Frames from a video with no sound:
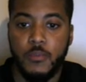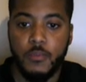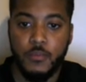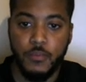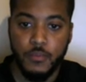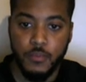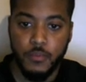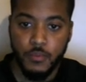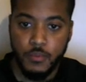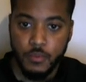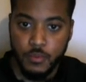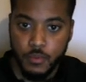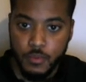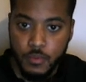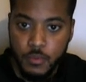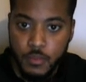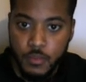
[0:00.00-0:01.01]
This
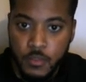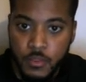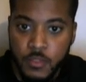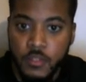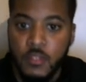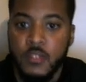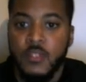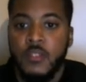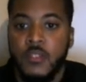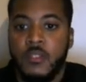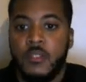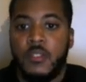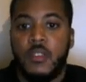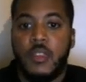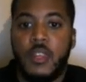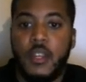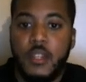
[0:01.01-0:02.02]
place.
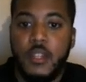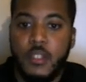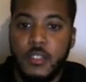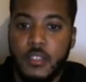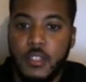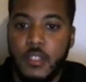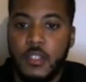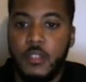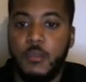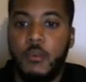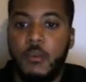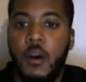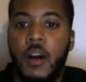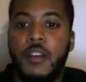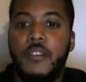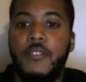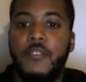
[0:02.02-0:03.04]
See, it's
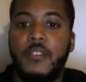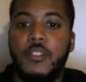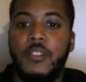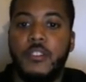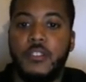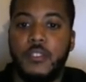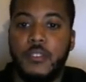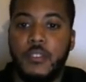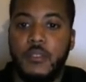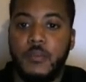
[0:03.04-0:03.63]
longer here.